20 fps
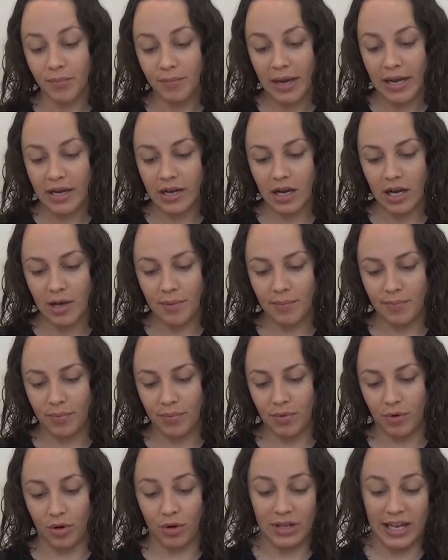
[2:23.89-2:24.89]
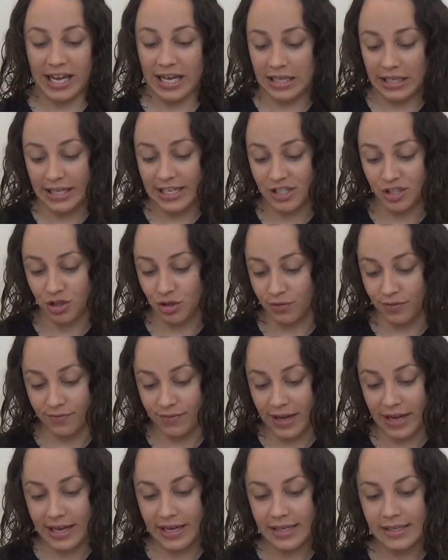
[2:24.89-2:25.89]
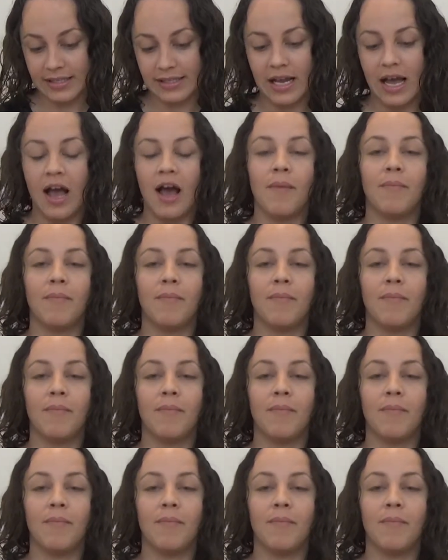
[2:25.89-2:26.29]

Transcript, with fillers: makeup or like cleanse your face,